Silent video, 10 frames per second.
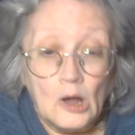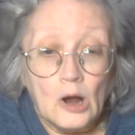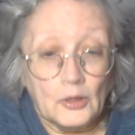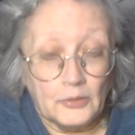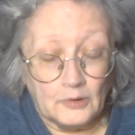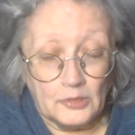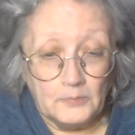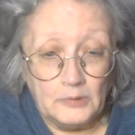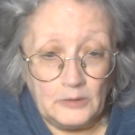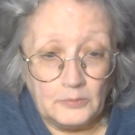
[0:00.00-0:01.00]
Are there other
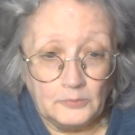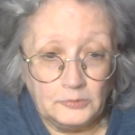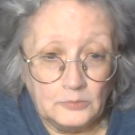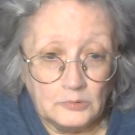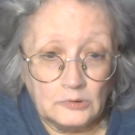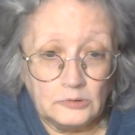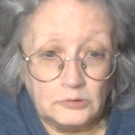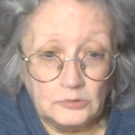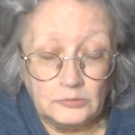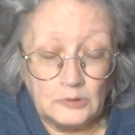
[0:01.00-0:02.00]
platforms you
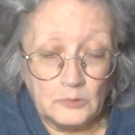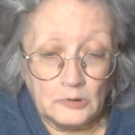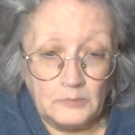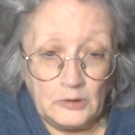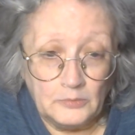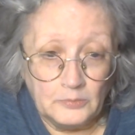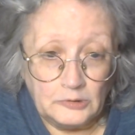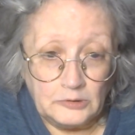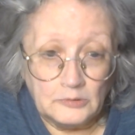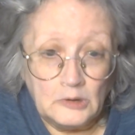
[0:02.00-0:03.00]
use that work better for
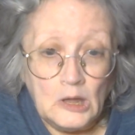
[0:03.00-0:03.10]
you,